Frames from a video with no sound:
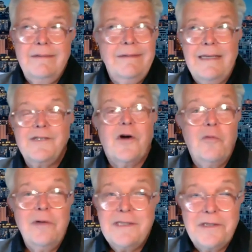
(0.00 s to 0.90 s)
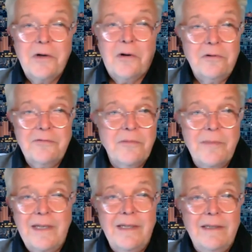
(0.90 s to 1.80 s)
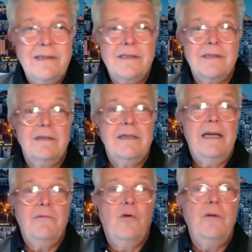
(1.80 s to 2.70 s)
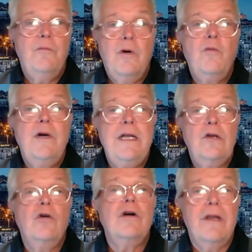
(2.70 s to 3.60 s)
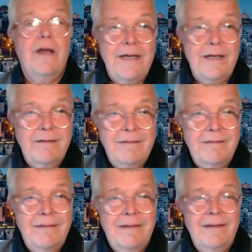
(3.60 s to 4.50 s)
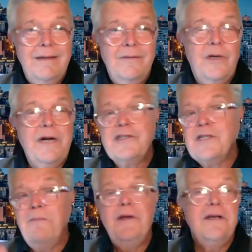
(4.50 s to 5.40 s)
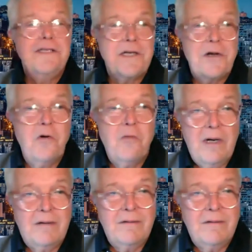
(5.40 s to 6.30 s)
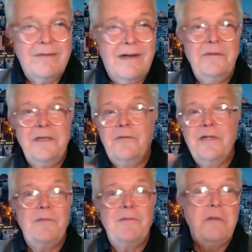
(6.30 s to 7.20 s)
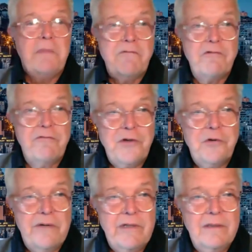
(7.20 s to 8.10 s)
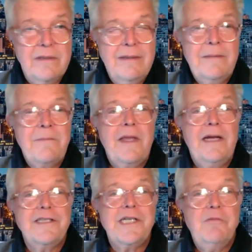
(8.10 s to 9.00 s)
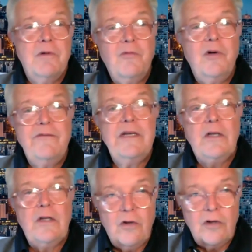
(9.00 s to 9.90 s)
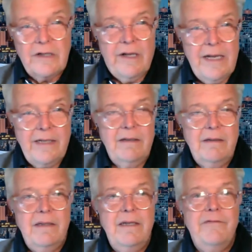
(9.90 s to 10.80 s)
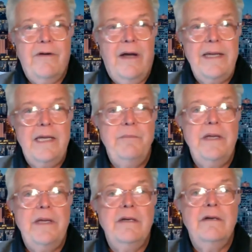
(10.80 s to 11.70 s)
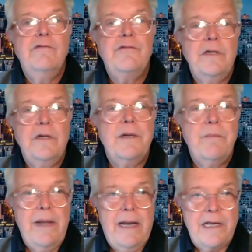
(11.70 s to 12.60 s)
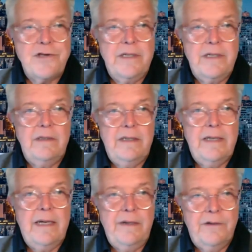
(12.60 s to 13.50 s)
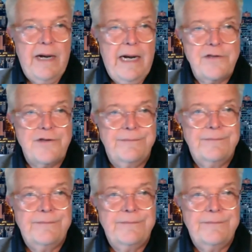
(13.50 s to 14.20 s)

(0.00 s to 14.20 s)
That's always the goal for me is what would it look like whenever something doesn't go well? When I'm doing my review of it, I'll say, what would have it looked like if I had been fully compassionate in that interaction?